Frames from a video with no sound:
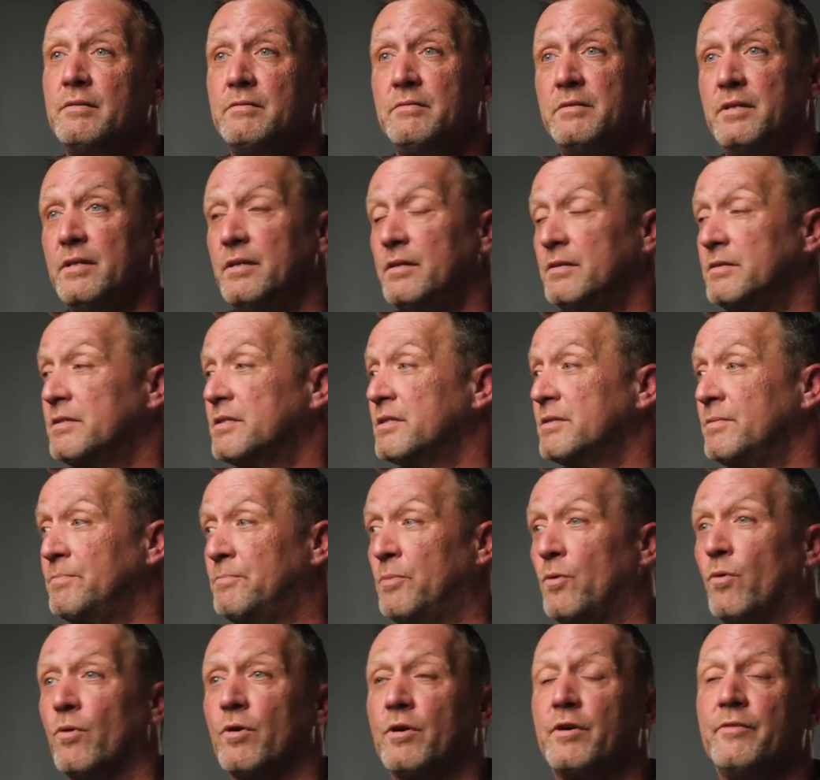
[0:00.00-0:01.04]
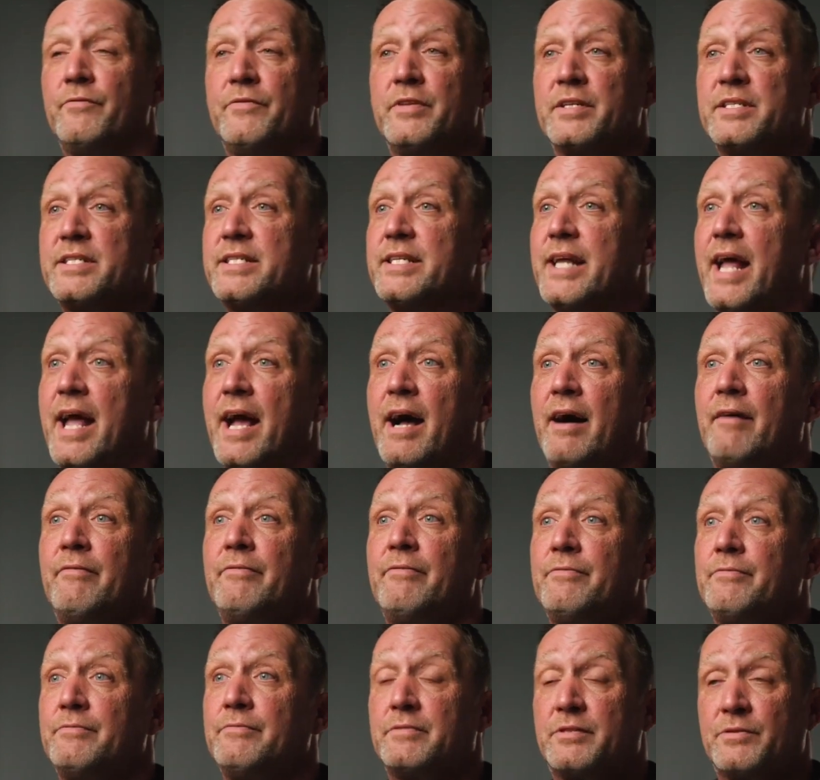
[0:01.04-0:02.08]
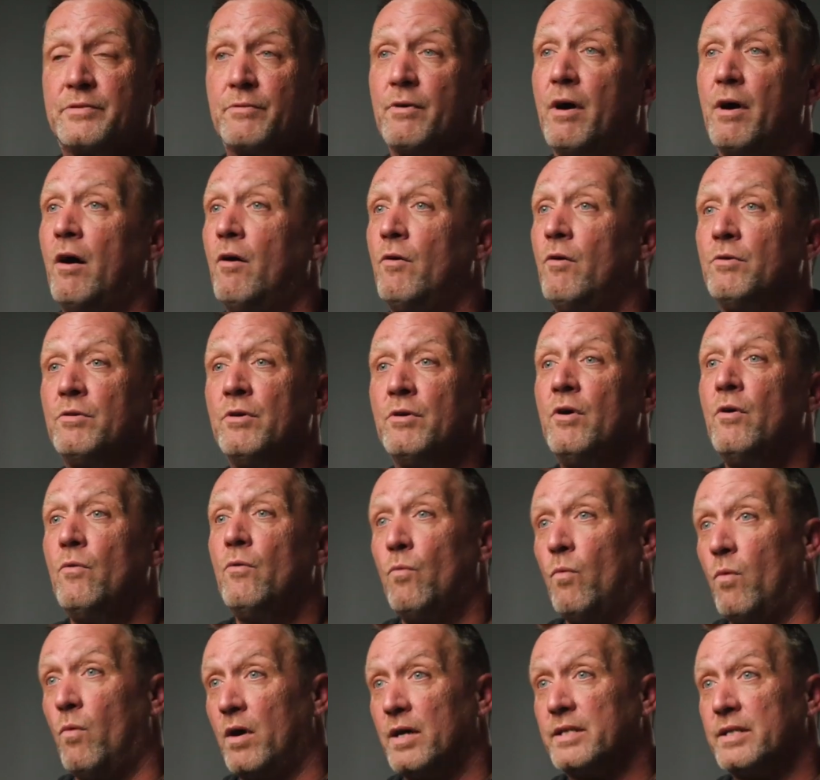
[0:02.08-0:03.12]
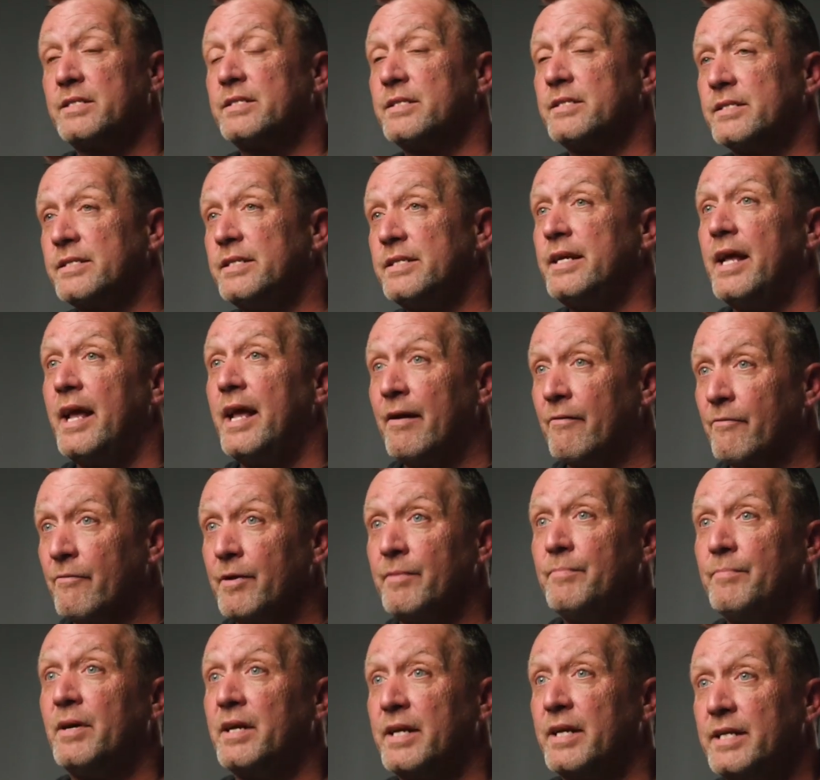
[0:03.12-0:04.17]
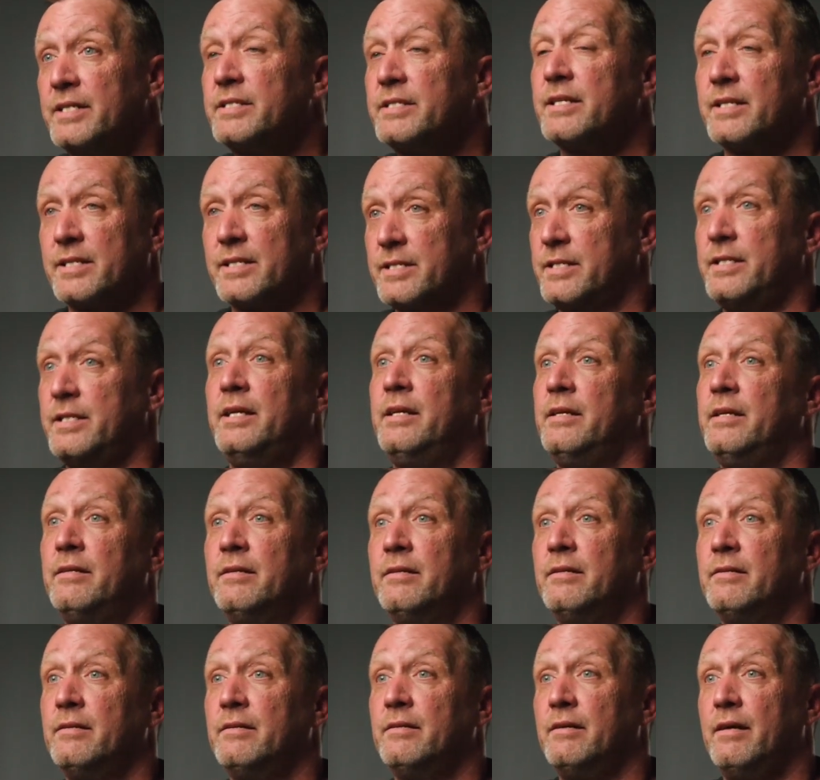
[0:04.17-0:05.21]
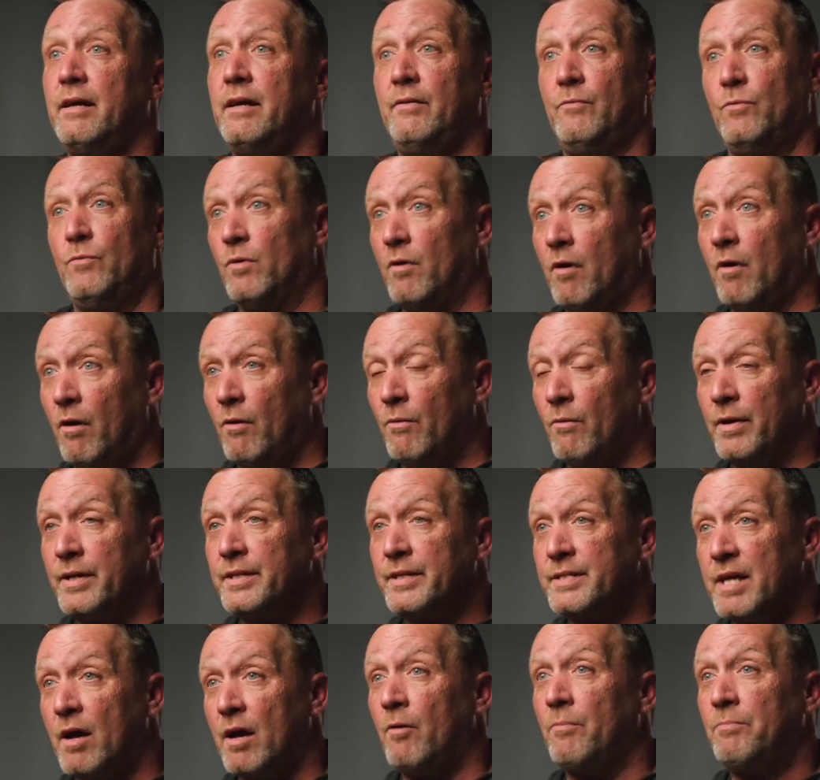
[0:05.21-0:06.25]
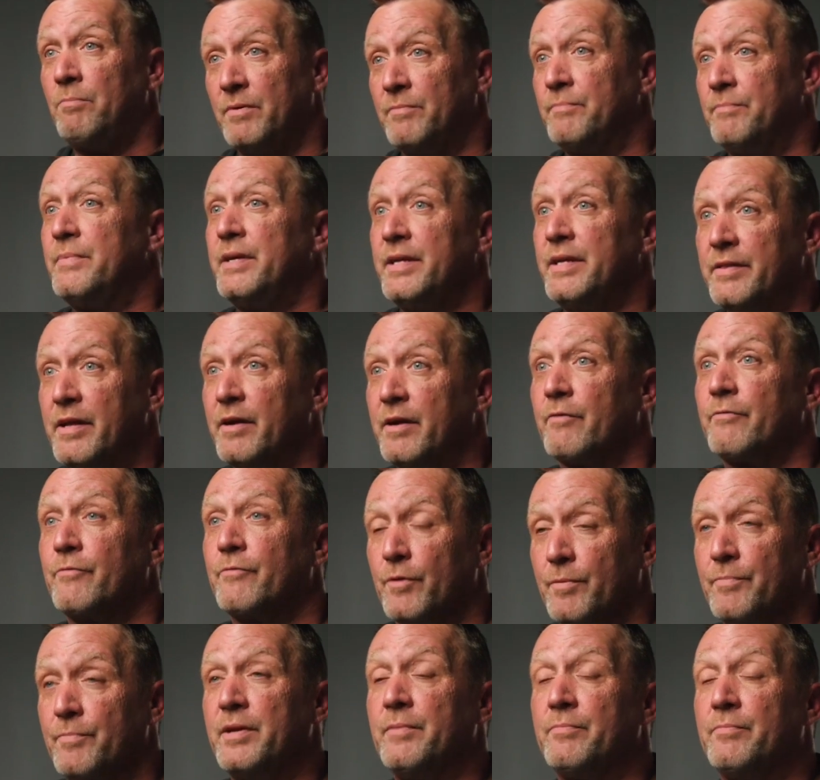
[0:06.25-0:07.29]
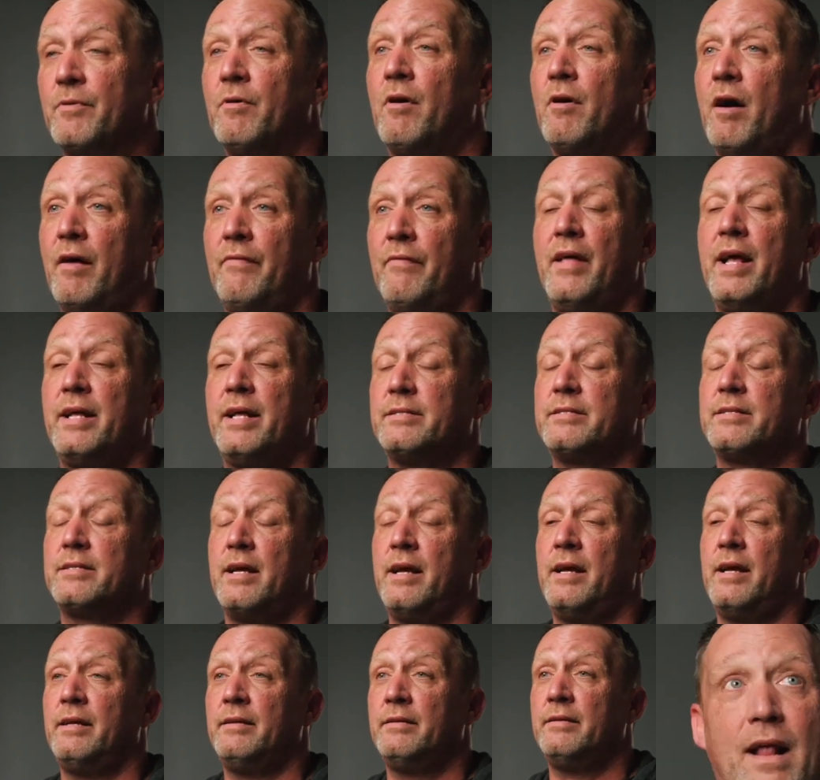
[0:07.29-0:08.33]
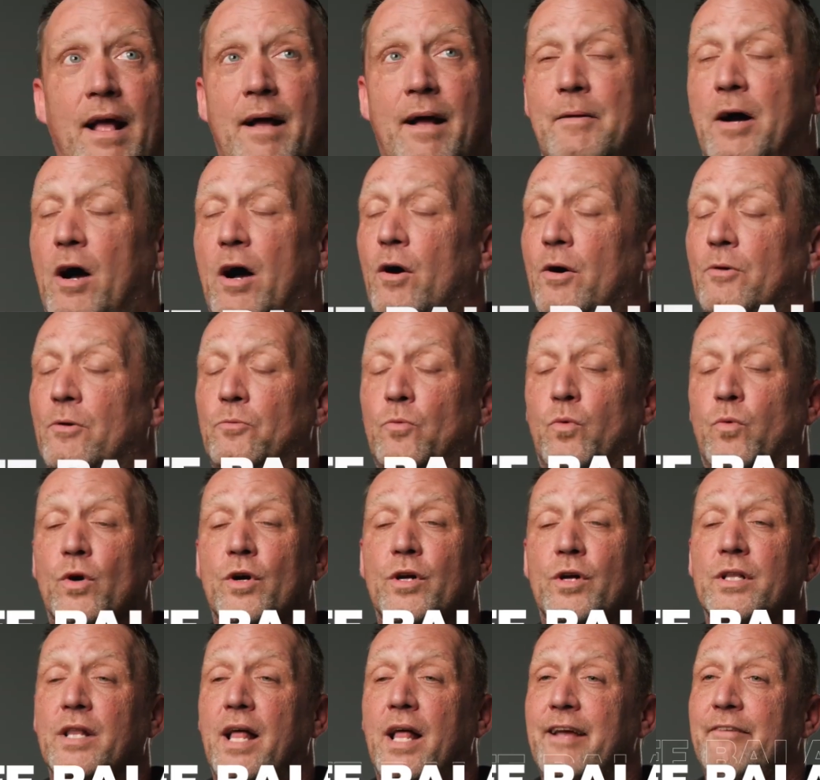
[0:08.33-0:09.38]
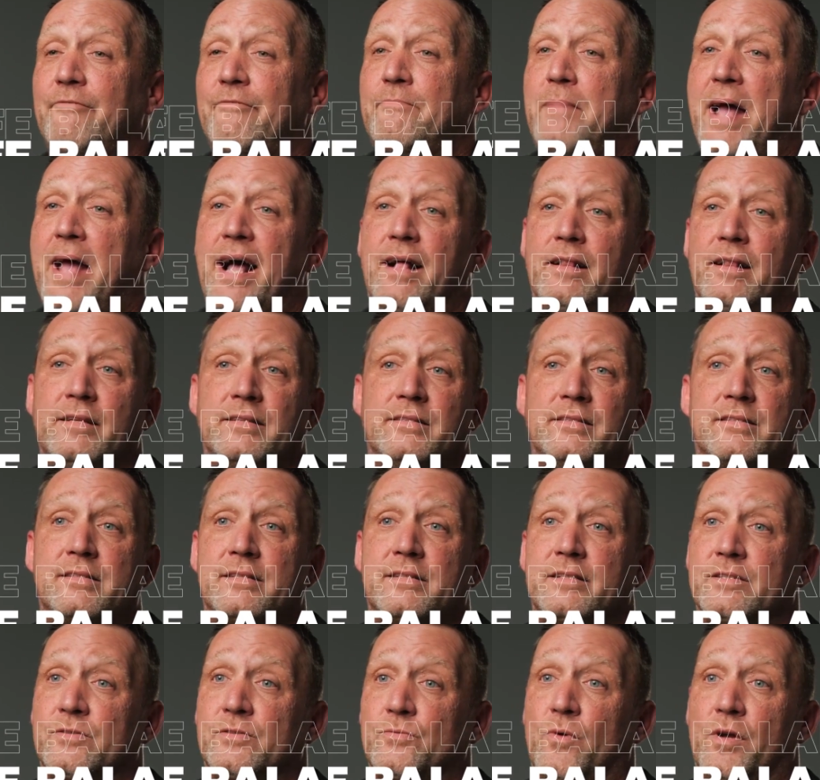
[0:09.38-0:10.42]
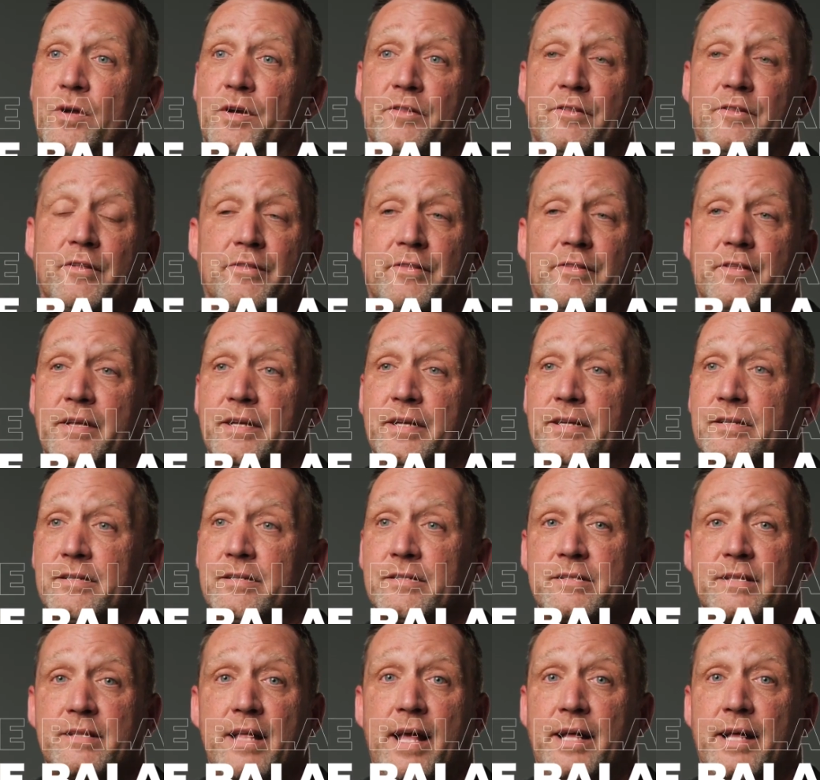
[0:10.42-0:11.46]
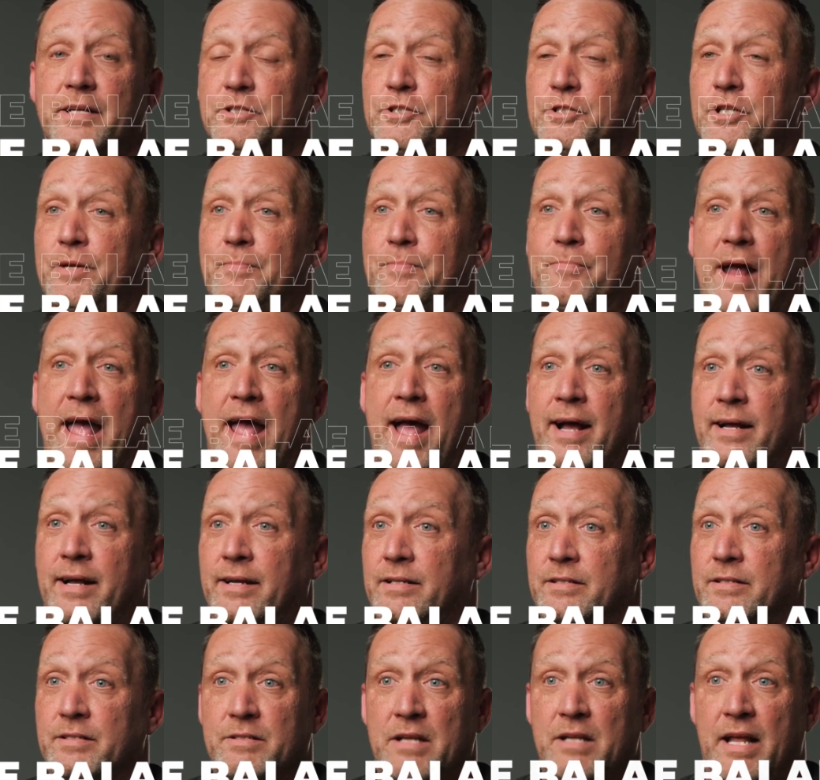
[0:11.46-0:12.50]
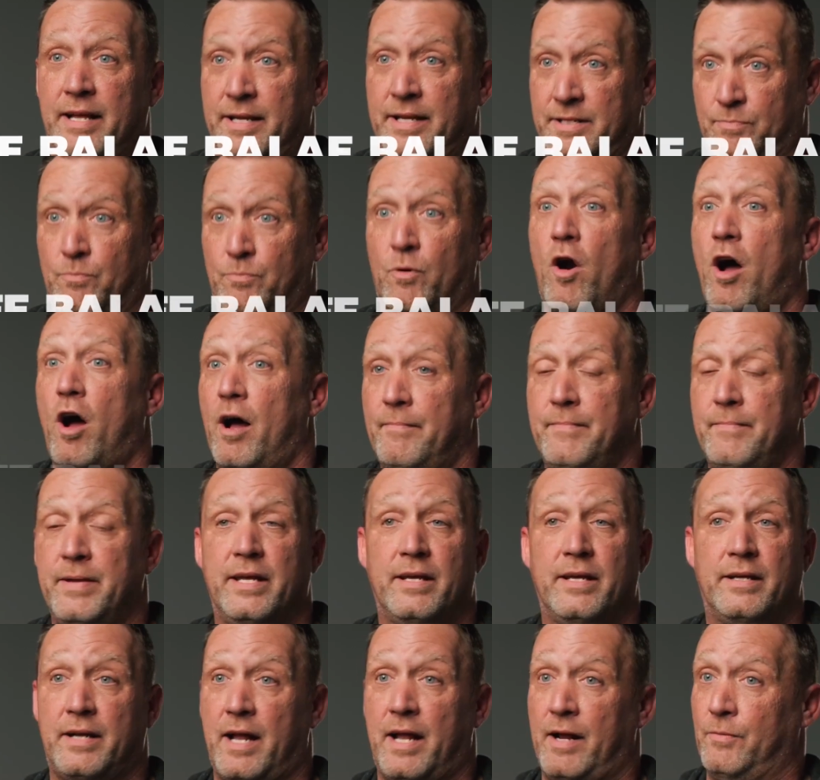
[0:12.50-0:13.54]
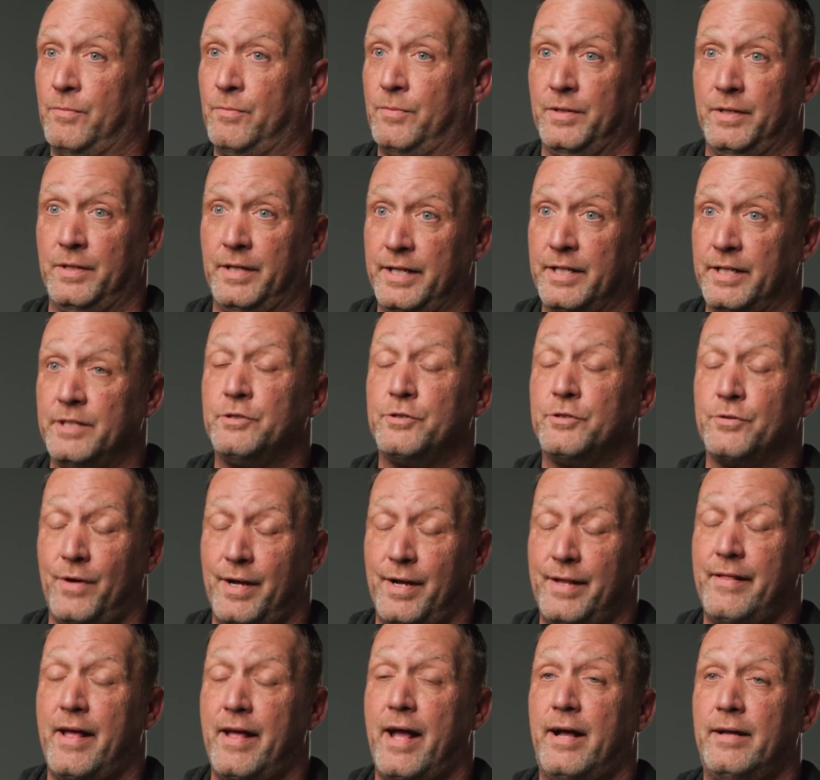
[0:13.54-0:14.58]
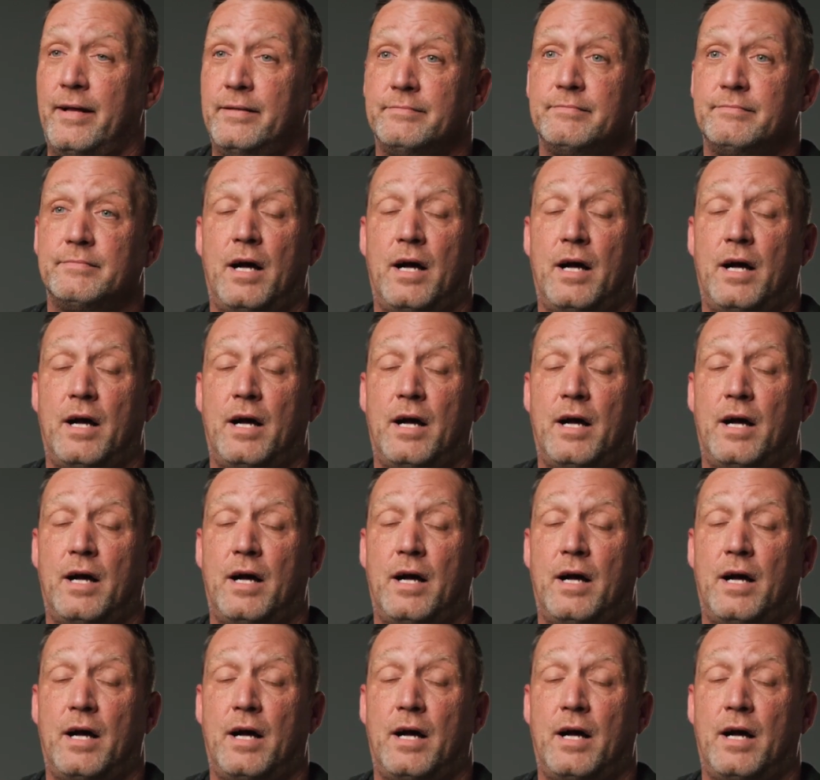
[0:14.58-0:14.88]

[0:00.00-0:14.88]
The support of the staff throughout wants to see everybody succeed and will always help and be there for people on that side. Uh, work-life balance is one of the things that G PAC has, has brought me, and I really enjoy that.